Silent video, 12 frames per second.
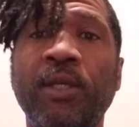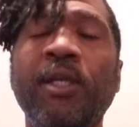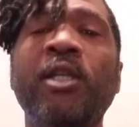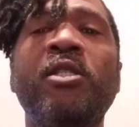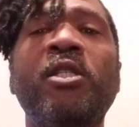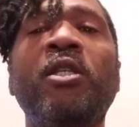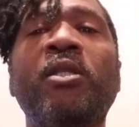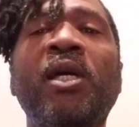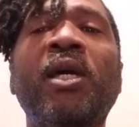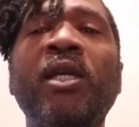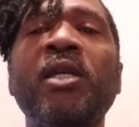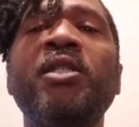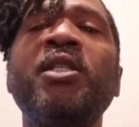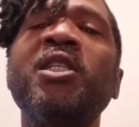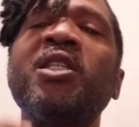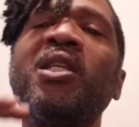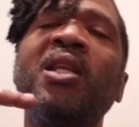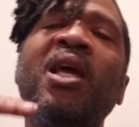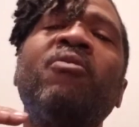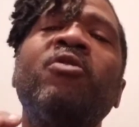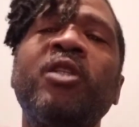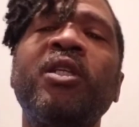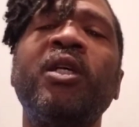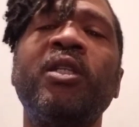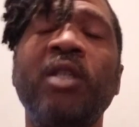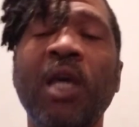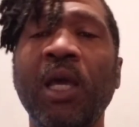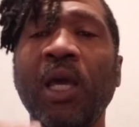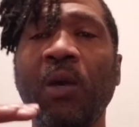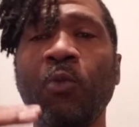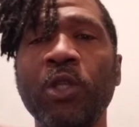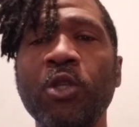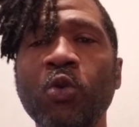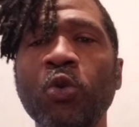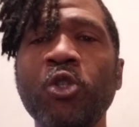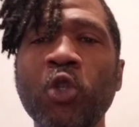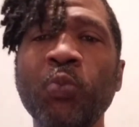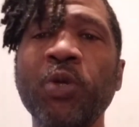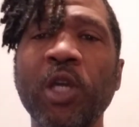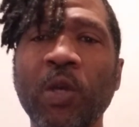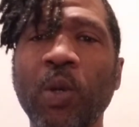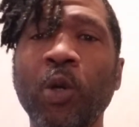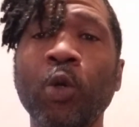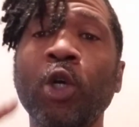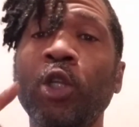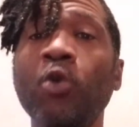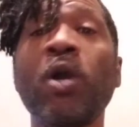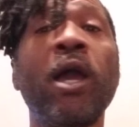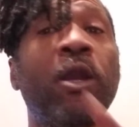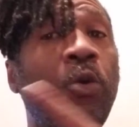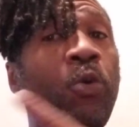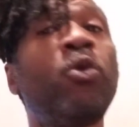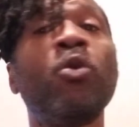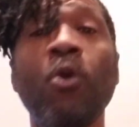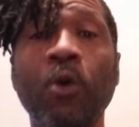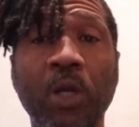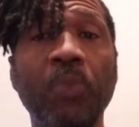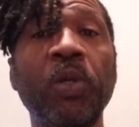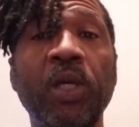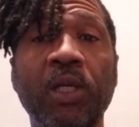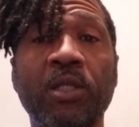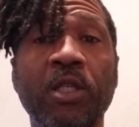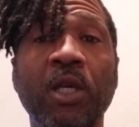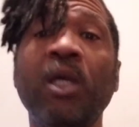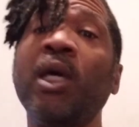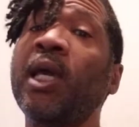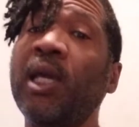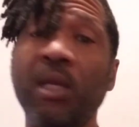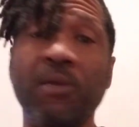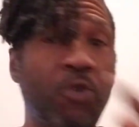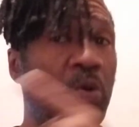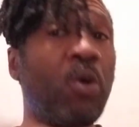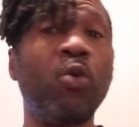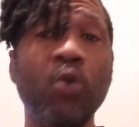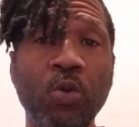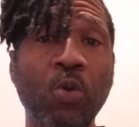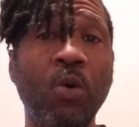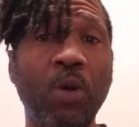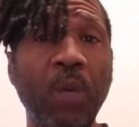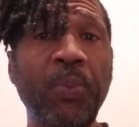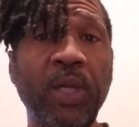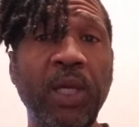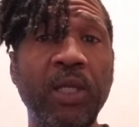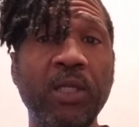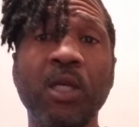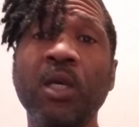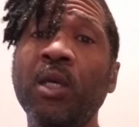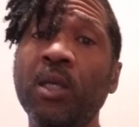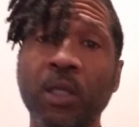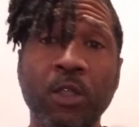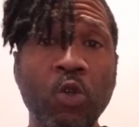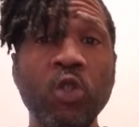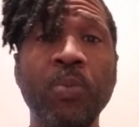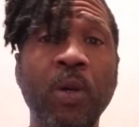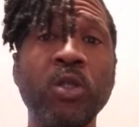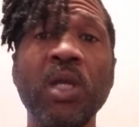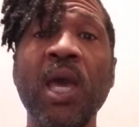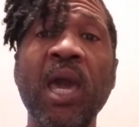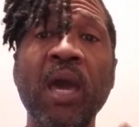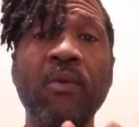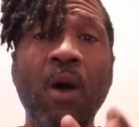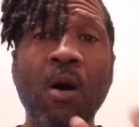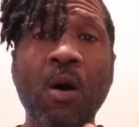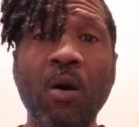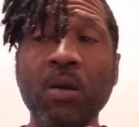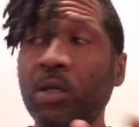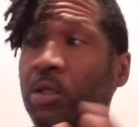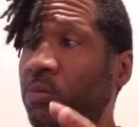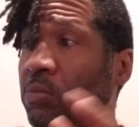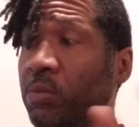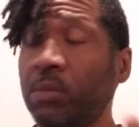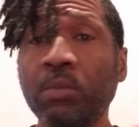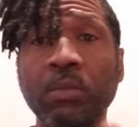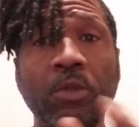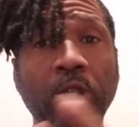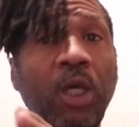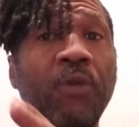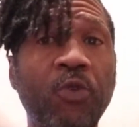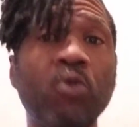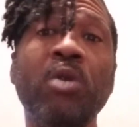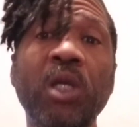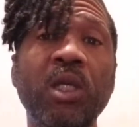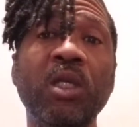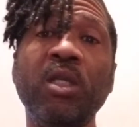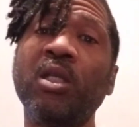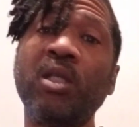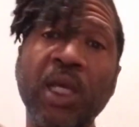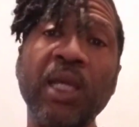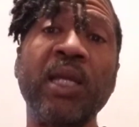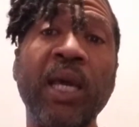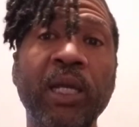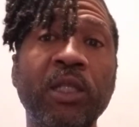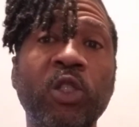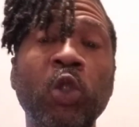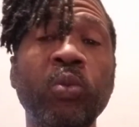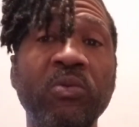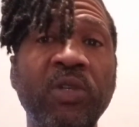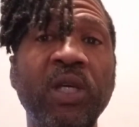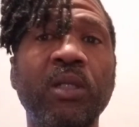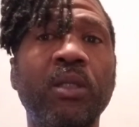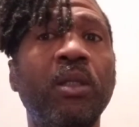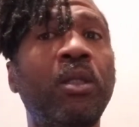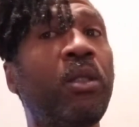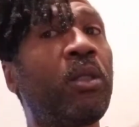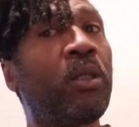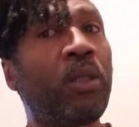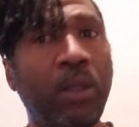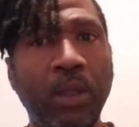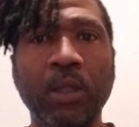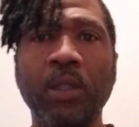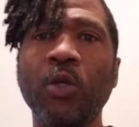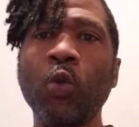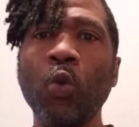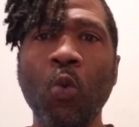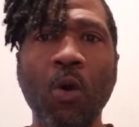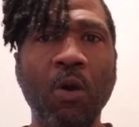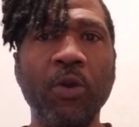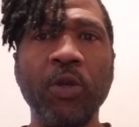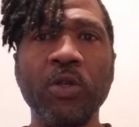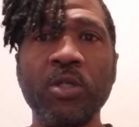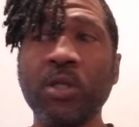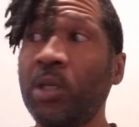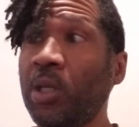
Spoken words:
See, the thing is, it's levels to this. And when you a superhero, you got to know who you're going up against. And if you know who you're going up against, you're supposed to have all the stuff you need to take down this supervillain. The New Warriors,